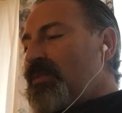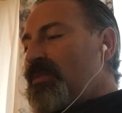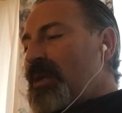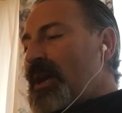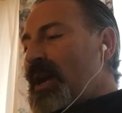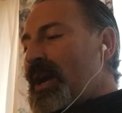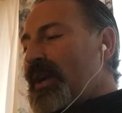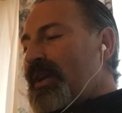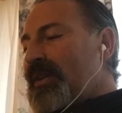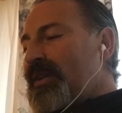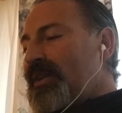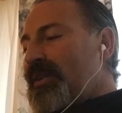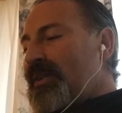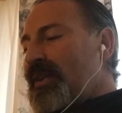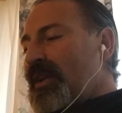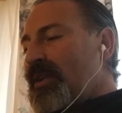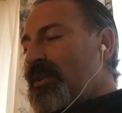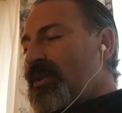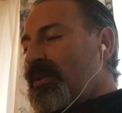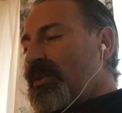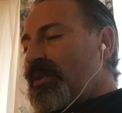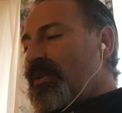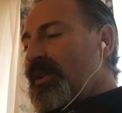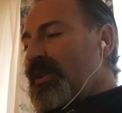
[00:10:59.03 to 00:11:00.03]
back to
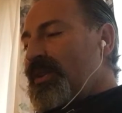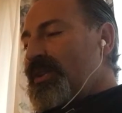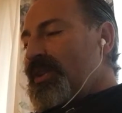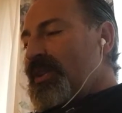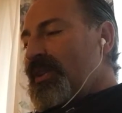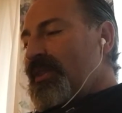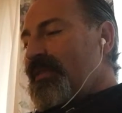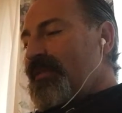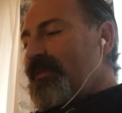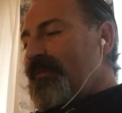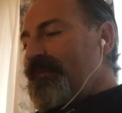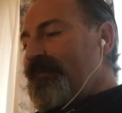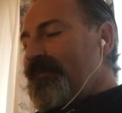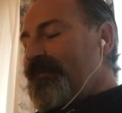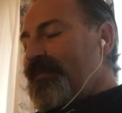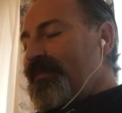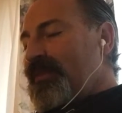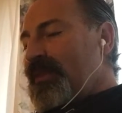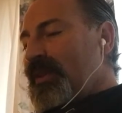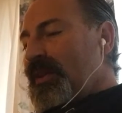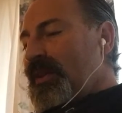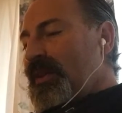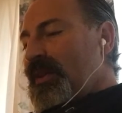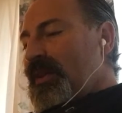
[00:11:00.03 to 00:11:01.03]
their origin.
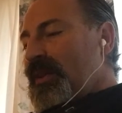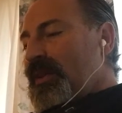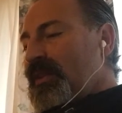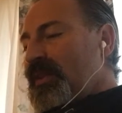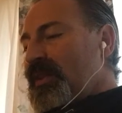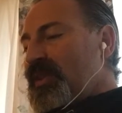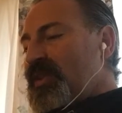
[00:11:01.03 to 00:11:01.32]
The